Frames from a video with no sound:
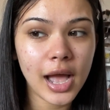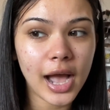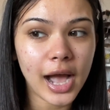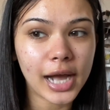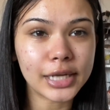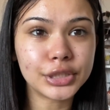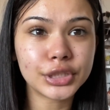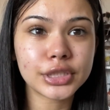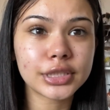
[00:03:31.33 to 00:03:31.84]

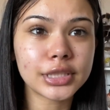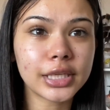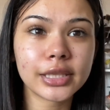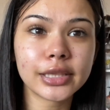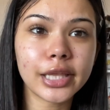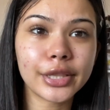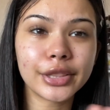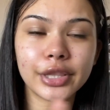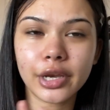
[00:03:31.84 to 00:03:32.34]
I just think
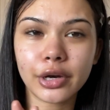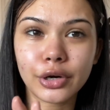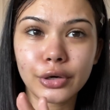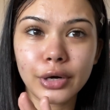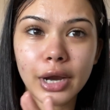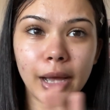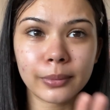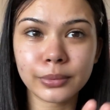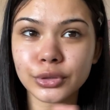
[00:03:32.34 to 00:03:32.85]
that they're
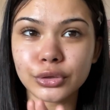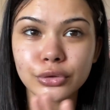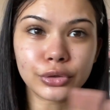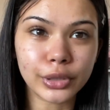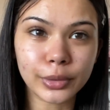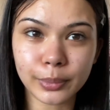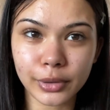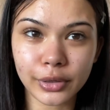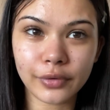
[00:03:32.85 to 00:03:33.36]

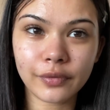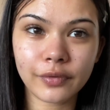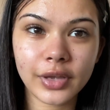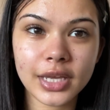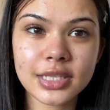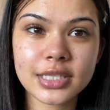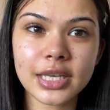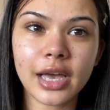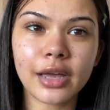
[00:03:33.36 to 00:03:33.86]
absolutely
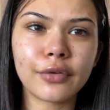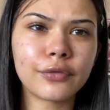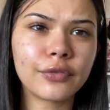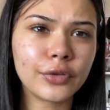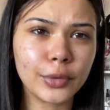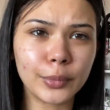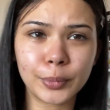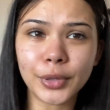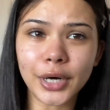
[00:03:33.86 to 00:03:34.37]
perfect, and for
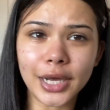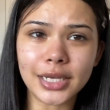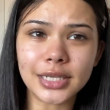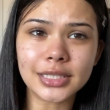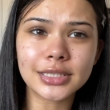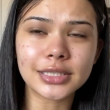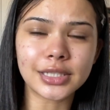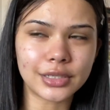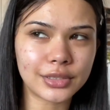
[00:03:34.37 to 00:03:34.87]
the
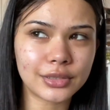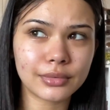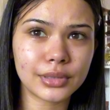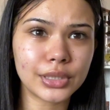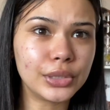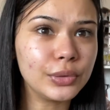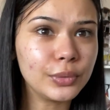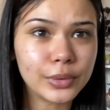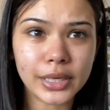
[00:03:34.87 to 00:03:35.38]
price, like,
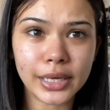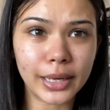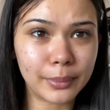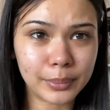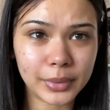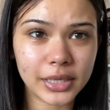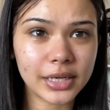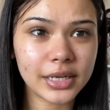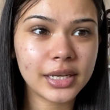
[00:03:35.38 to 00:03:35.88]
you can't
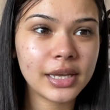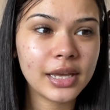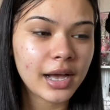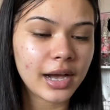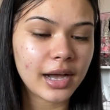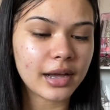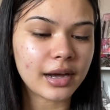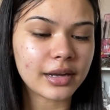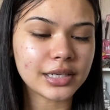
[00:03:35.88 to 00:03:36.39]
beat it.
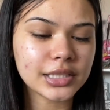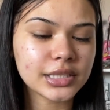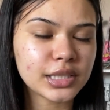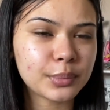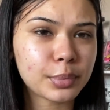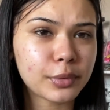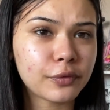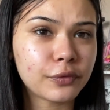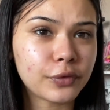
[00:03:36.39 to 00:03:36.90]
I honestly
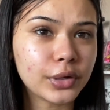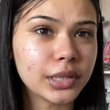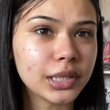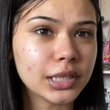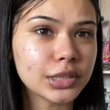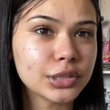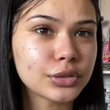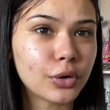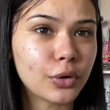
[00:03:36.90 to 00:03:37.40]
prefer
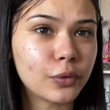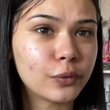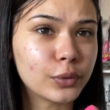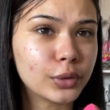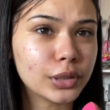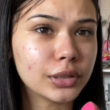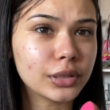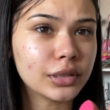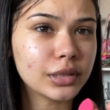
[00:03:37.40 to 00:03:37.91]
this
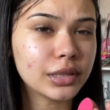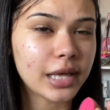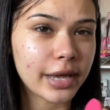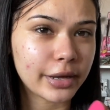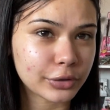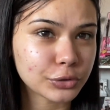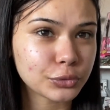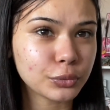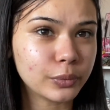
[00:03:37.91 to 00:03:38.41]
over the
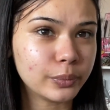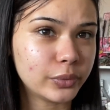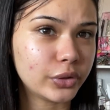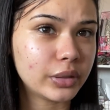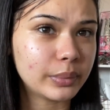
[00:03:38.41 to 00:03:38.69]
actual beauty